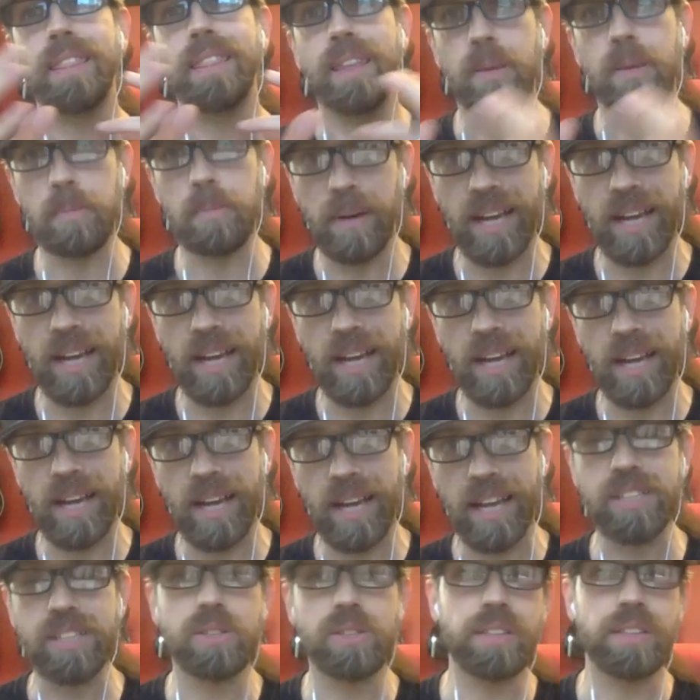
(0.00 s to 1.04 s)
They bite
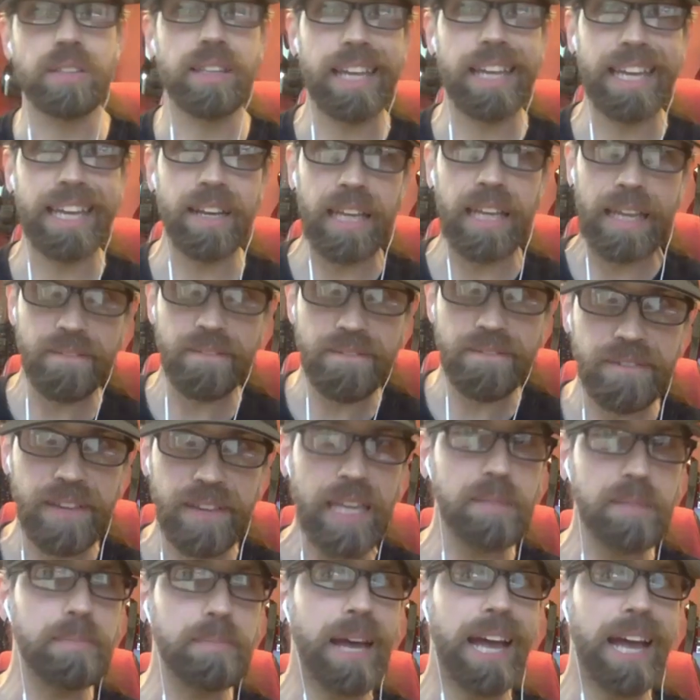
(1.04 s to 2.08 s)
so that they can get
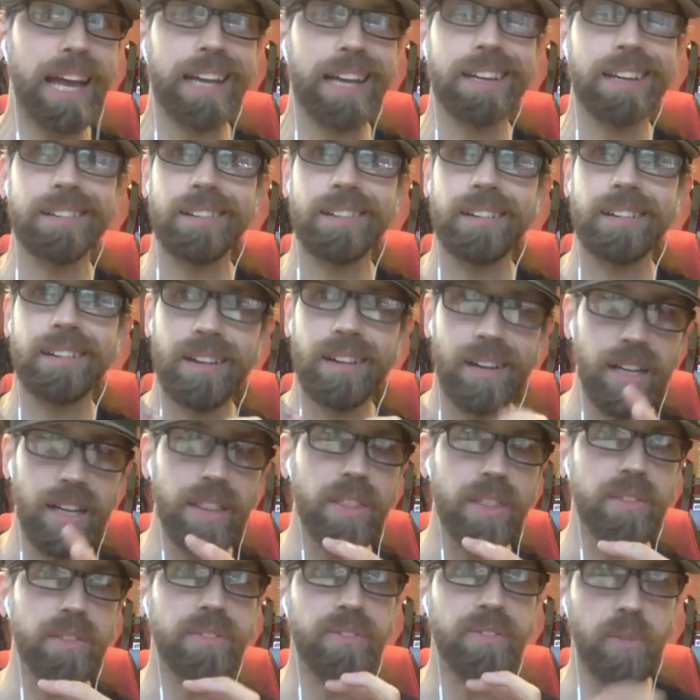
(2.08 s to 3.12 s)
feedback
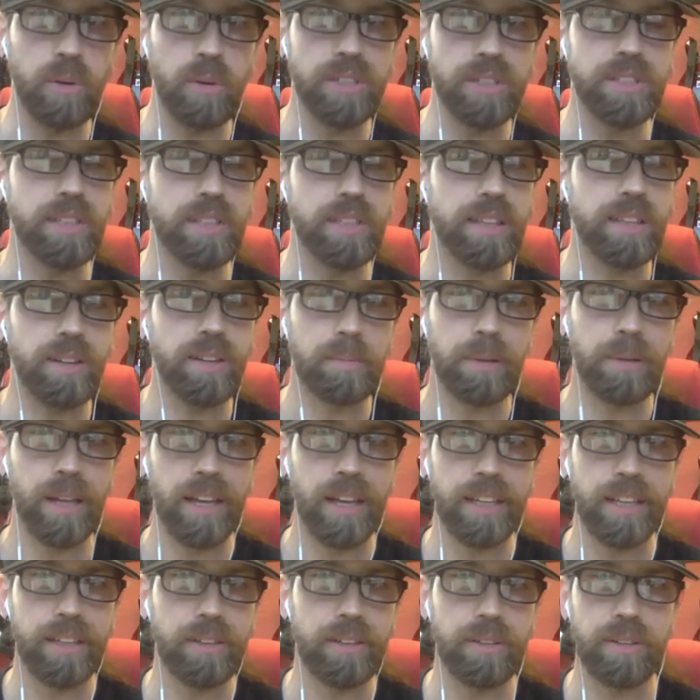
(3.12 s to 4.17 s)
on the force that they're
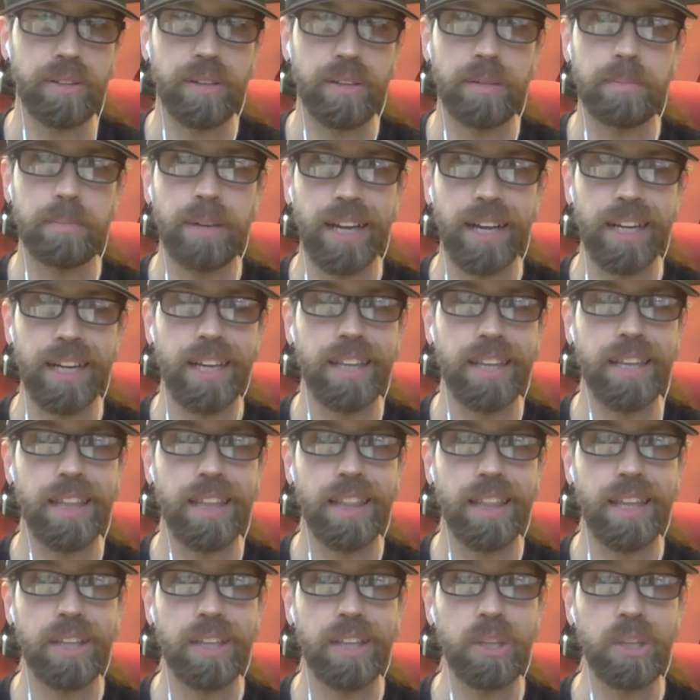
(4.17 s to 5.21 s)
applying during their bite. And
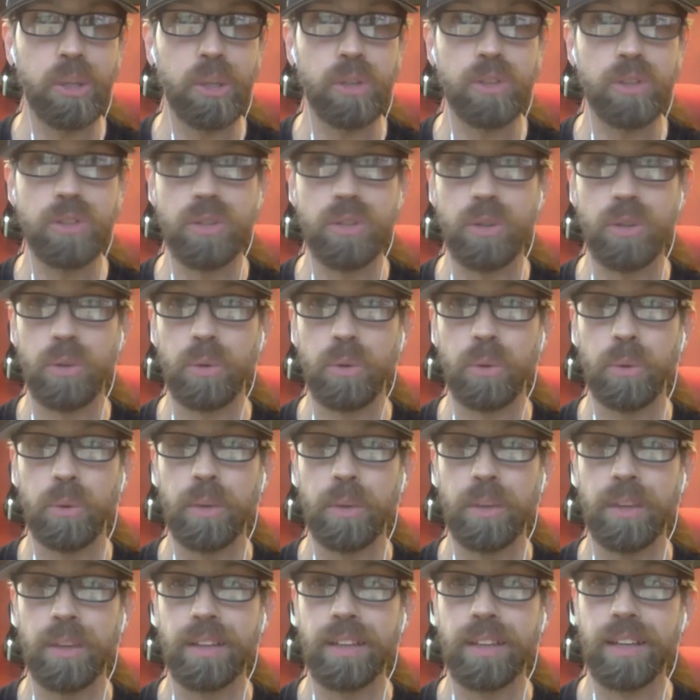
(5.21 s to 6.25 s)
then they learn to
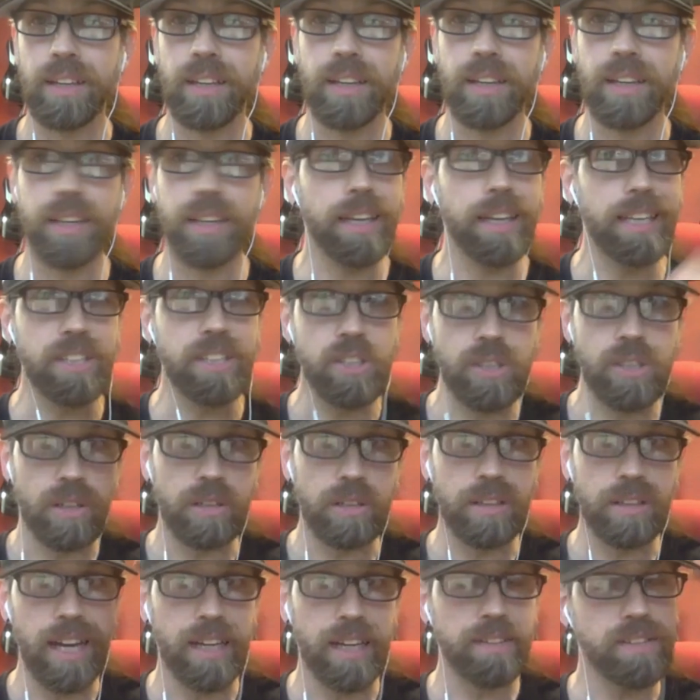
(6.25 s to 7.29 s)
uh,
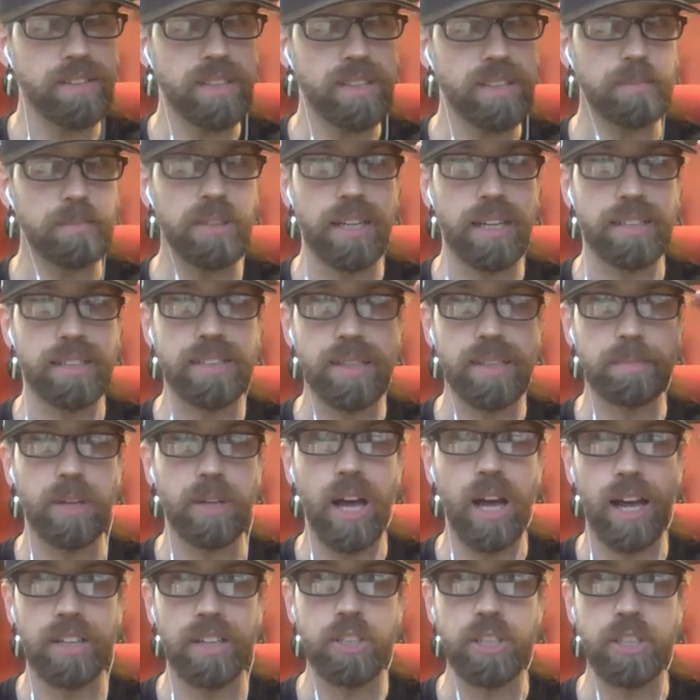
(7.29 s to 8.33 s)
install kind of some of that
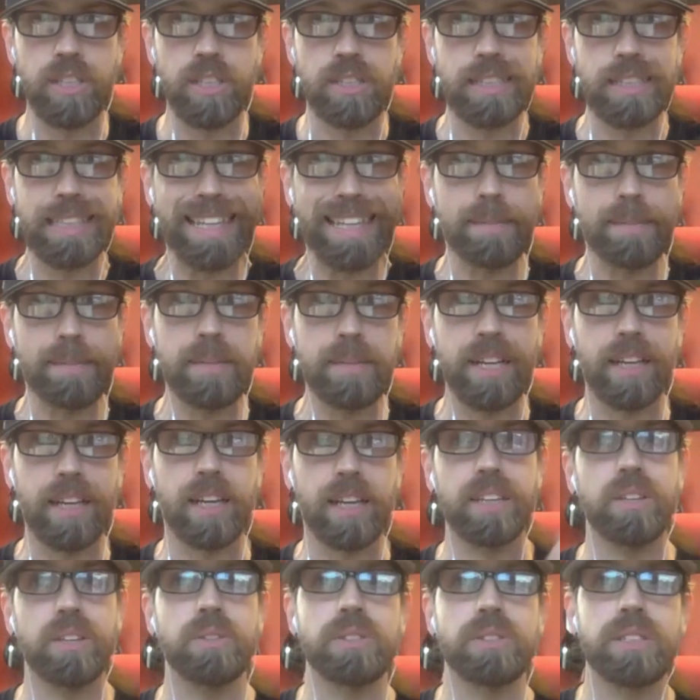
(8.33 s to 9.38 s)
subconscious limiting
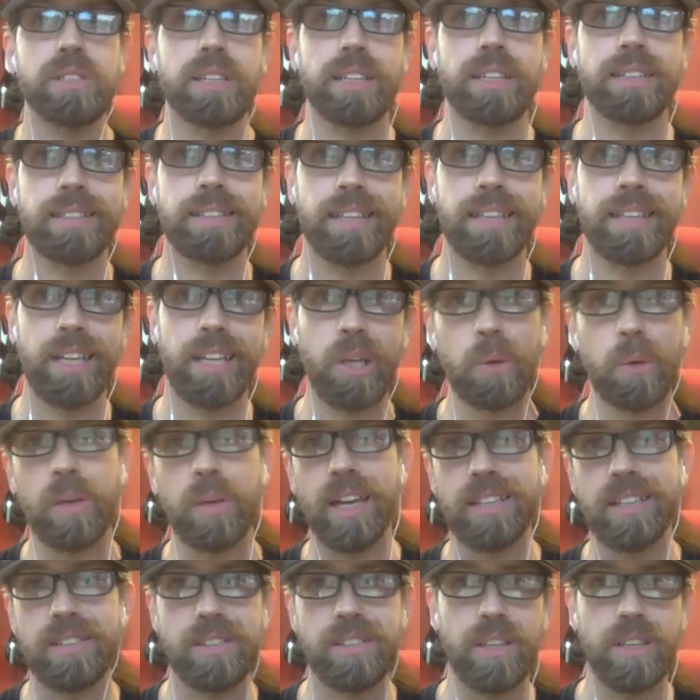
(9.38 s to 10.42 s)
on those things. Like,
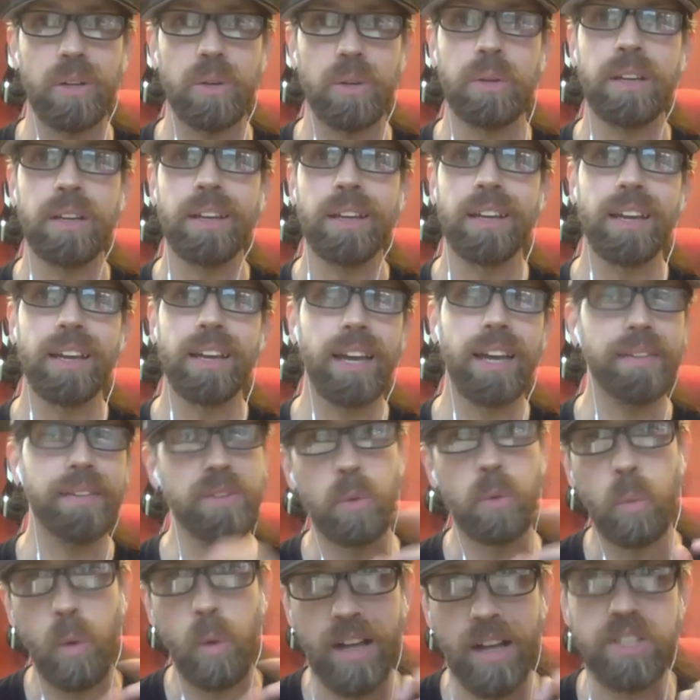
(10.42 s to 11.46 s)
okay, so I have
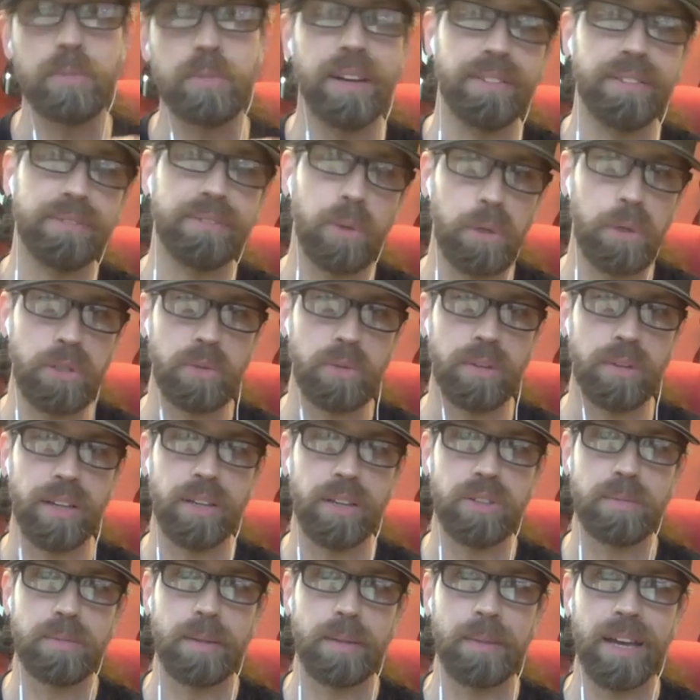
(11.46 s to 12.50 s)
to watch my force when I
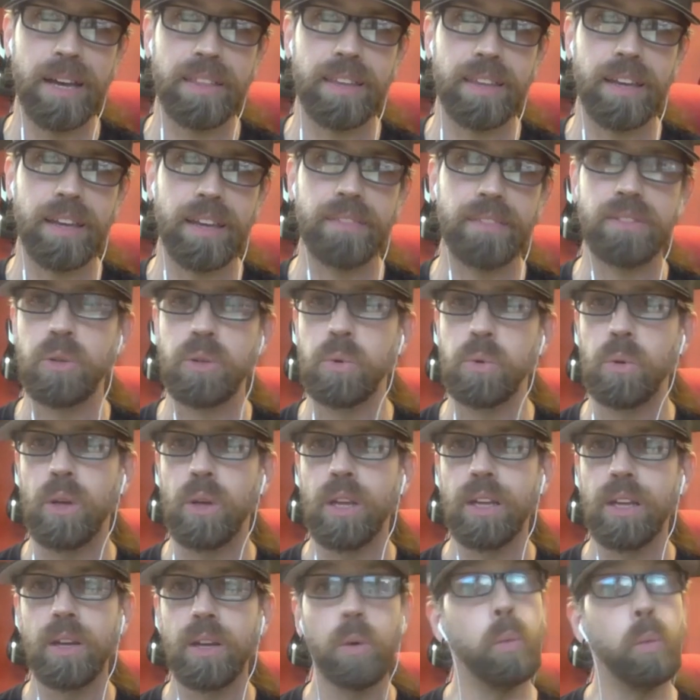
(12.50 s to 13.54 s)
use my mouth. I have to
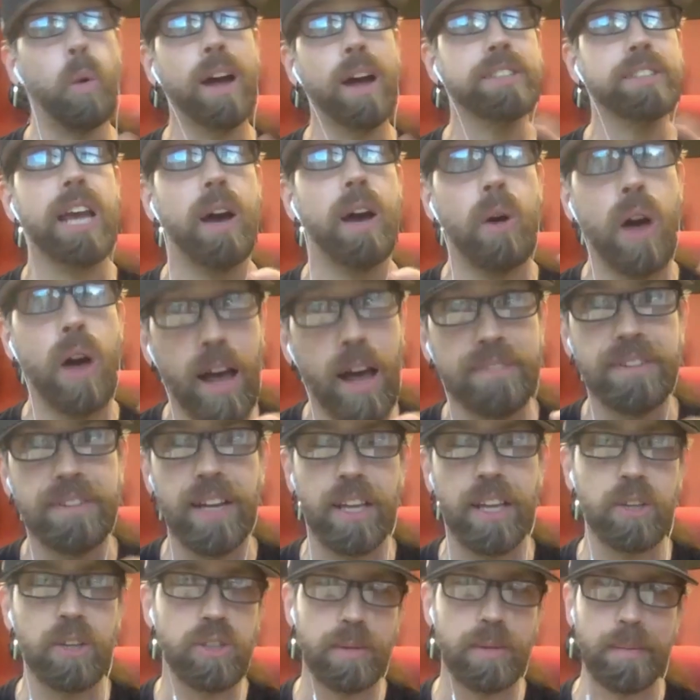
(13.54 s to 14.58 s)
watch how
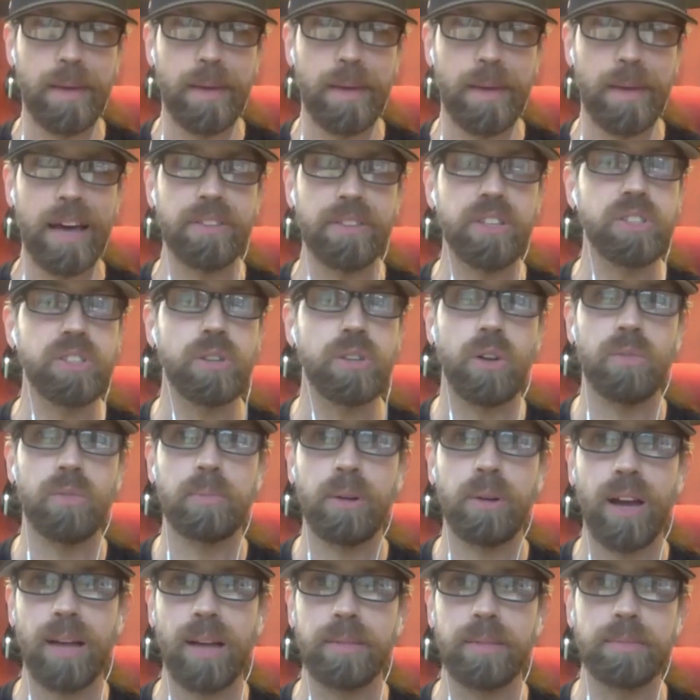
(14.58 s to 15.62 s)
often I use my mouth to solve
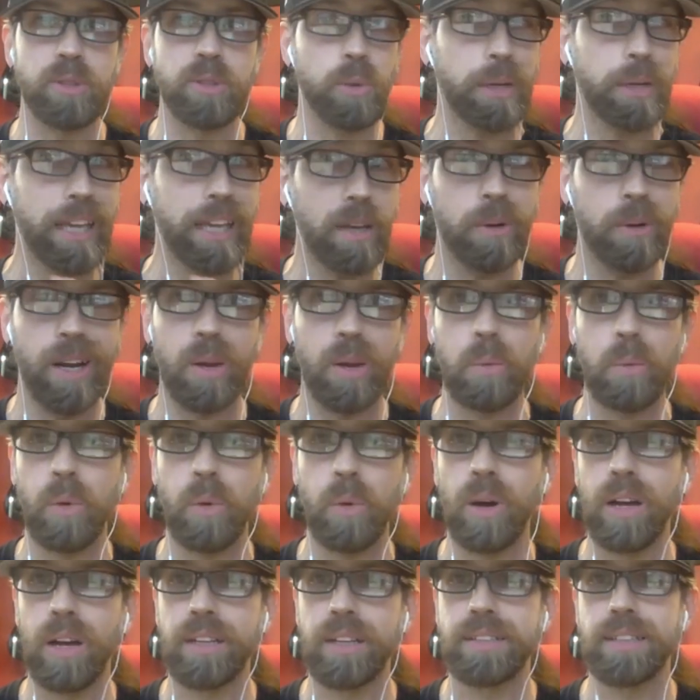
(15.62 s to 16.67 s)
problems or get what I
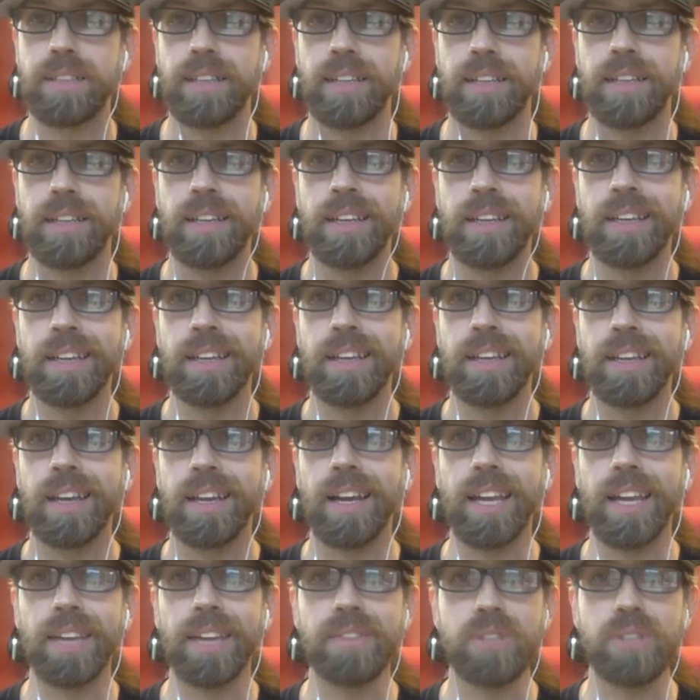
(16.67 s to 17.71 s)
want. Uh,
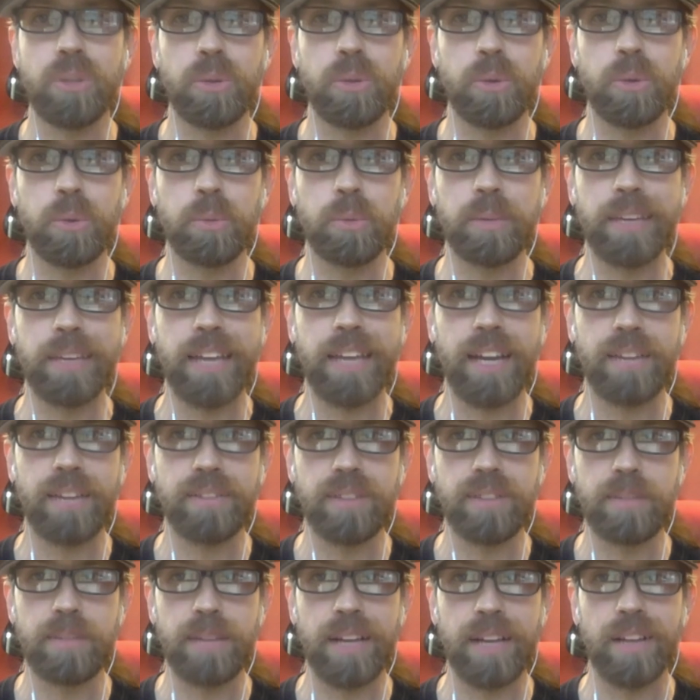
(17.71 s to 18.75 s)
I have to be
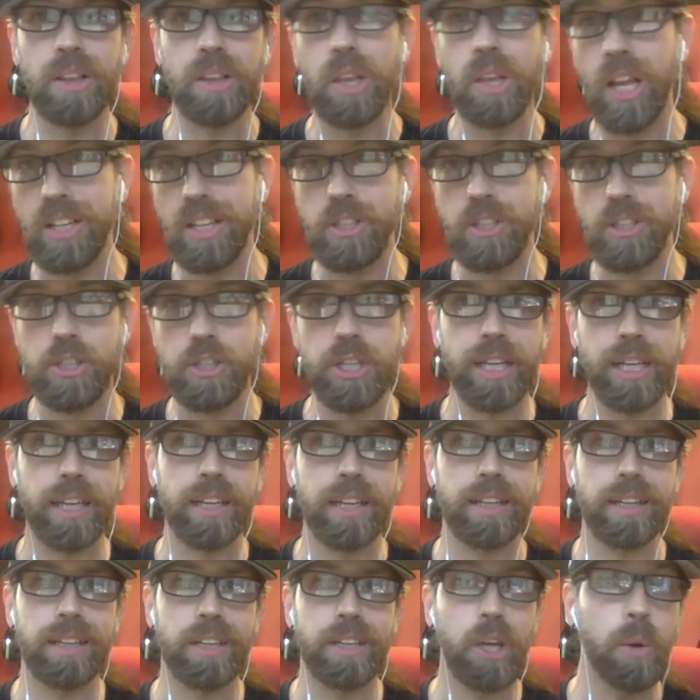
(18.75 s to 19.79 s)
careful about lunging
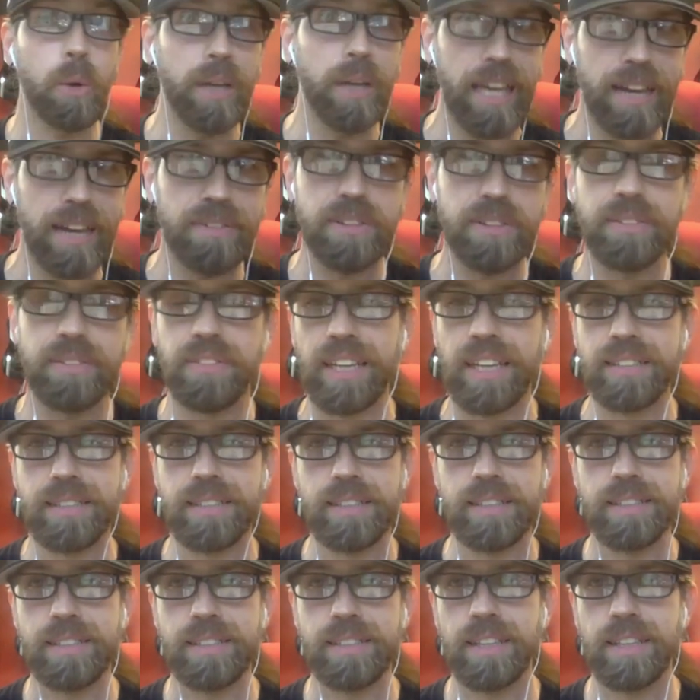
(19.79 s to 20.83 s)
and going after
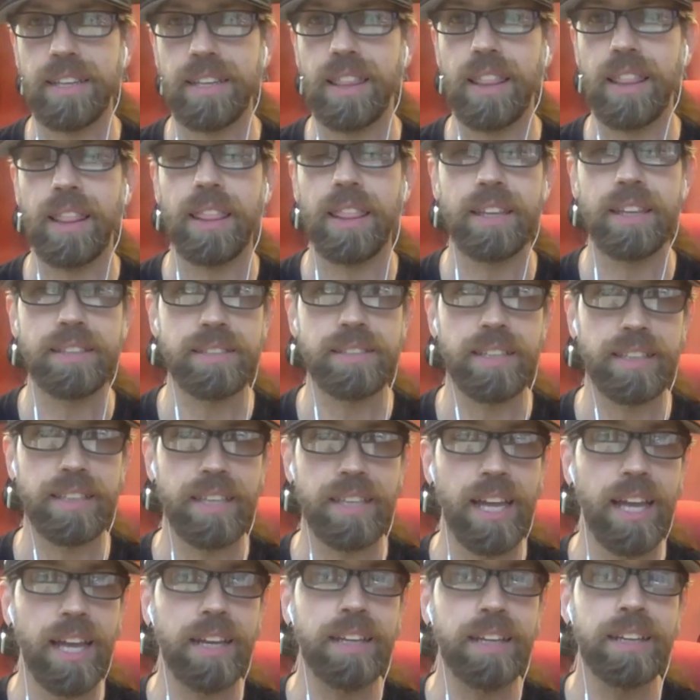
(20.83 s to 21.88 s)
faces and things like
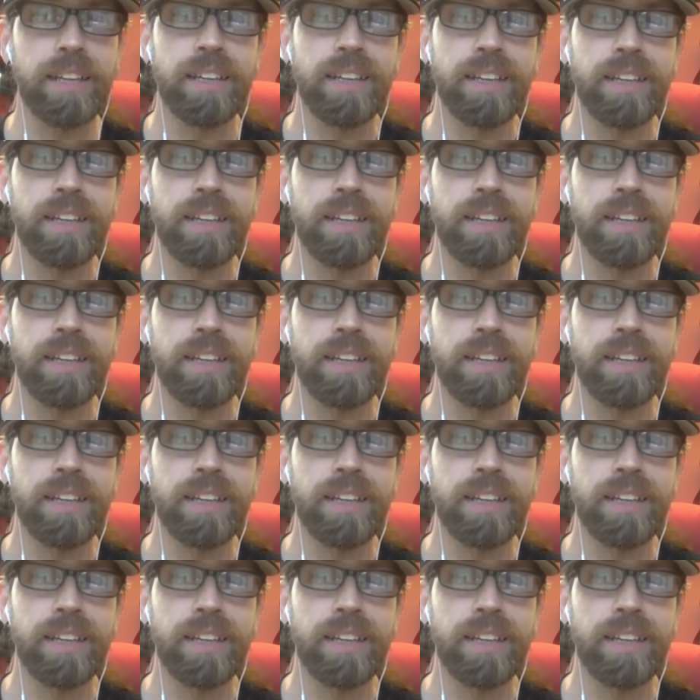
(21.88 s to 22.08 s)
that.